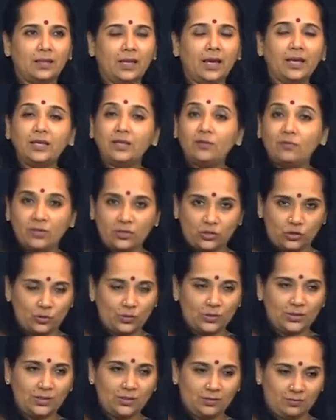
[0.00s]
and
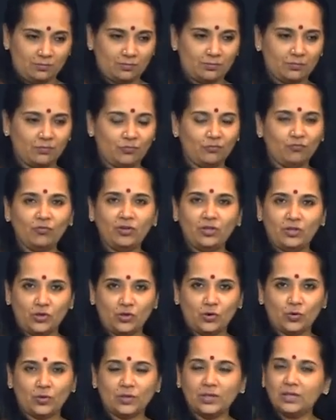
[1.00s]
eventually, very
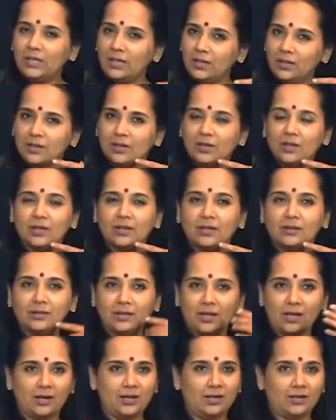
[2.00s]
shortly,
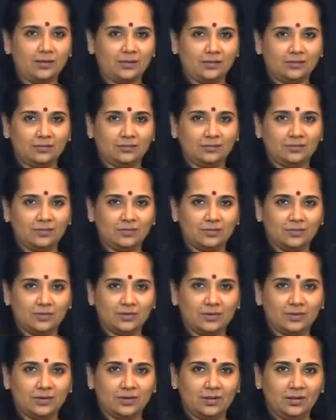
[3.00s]
Tara.
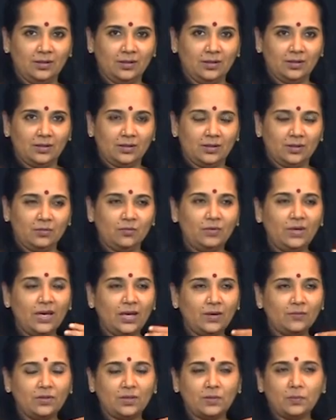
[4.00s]
We
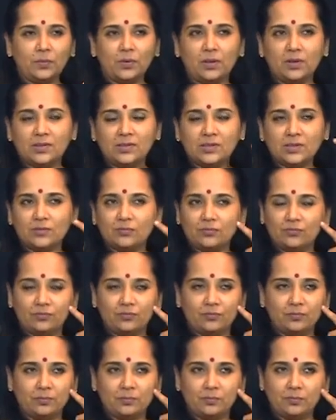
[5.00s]
have in the past
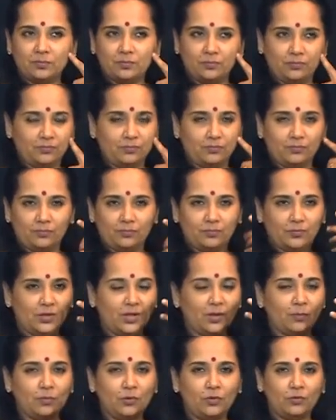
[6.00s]

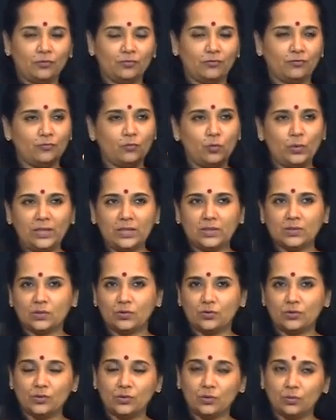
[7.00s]
couple of weeks
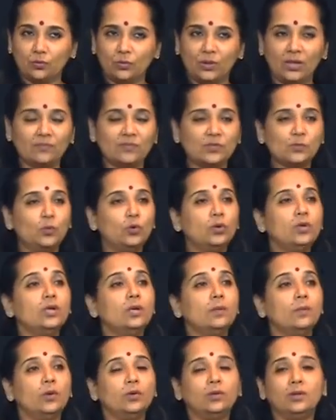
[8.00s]
or so, we have spoken
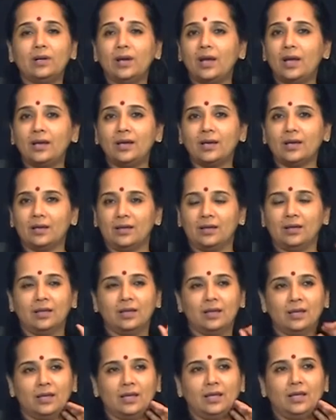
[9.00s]
about Raga
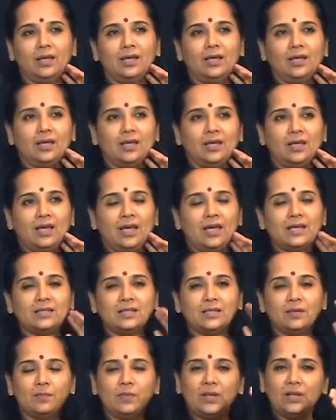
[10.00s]
as
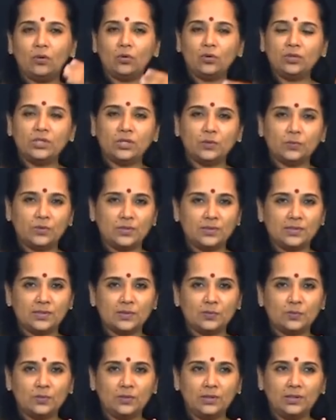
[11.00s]
the melodic
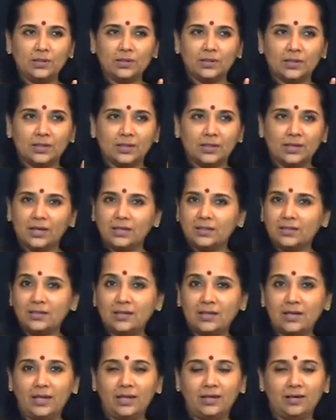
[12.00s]
principle
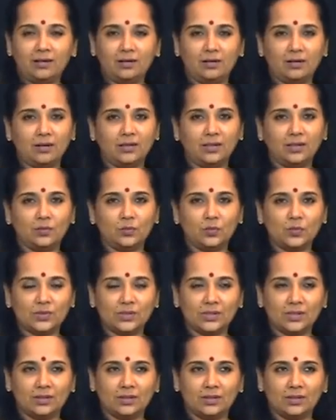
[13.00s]
underlying Carnatic
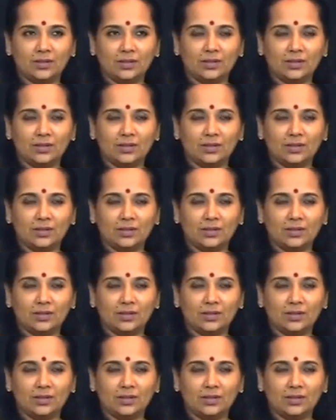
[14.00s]
music.